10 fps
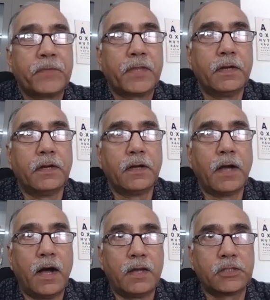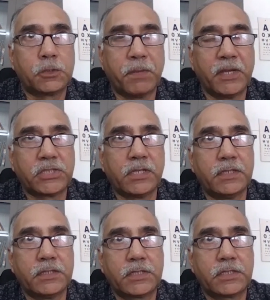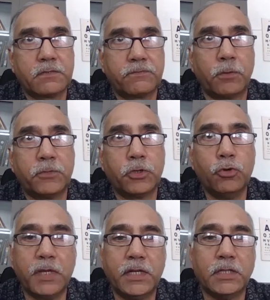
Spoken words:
our specialists from the human